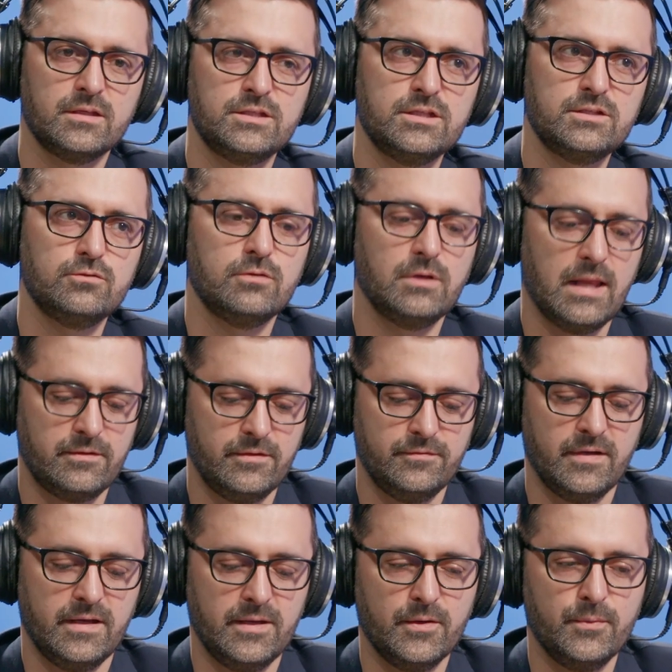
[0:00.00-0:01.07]
Just to
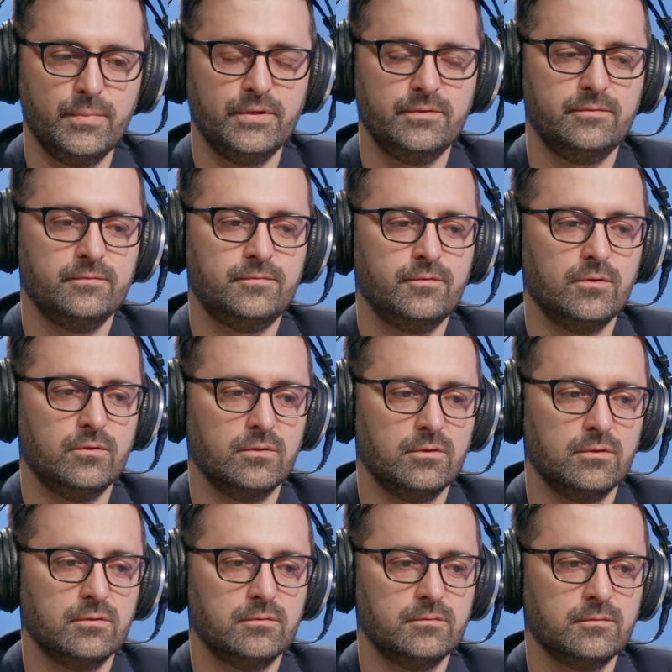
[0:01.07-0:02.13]
clarify a bit
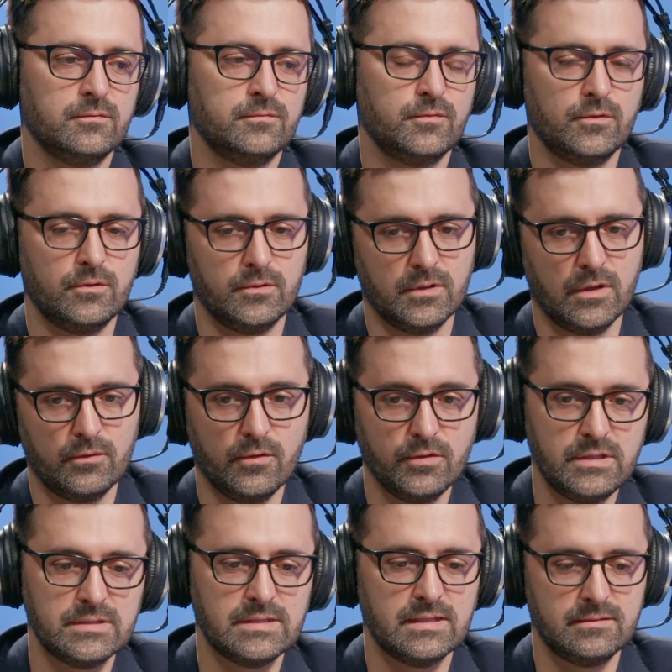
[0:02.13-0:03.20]
for our
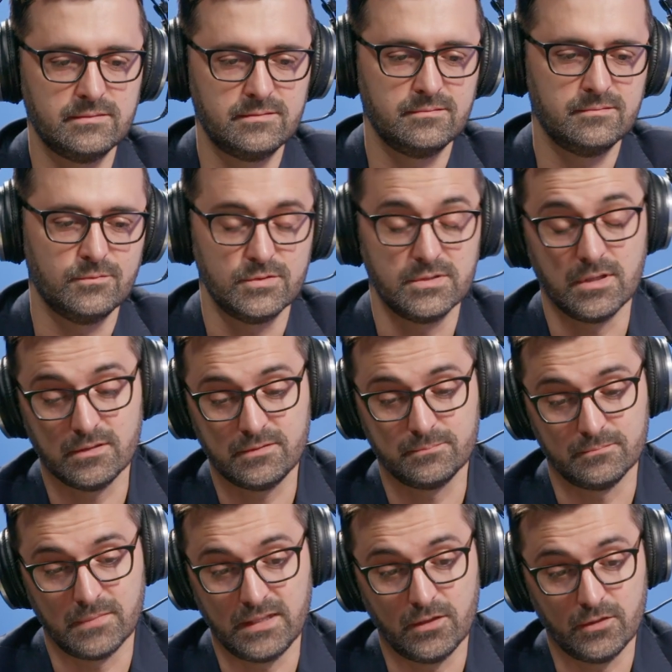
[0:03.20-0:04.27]
audience that
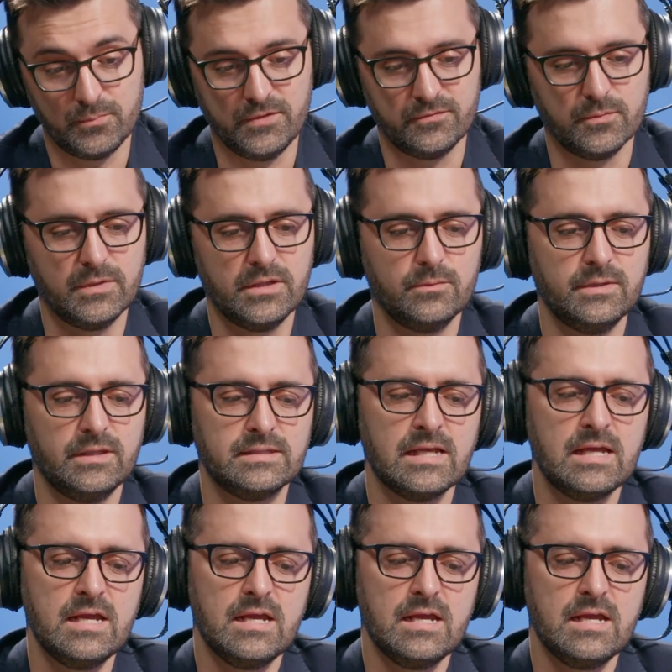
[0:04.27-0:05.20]
might not be familiar with this,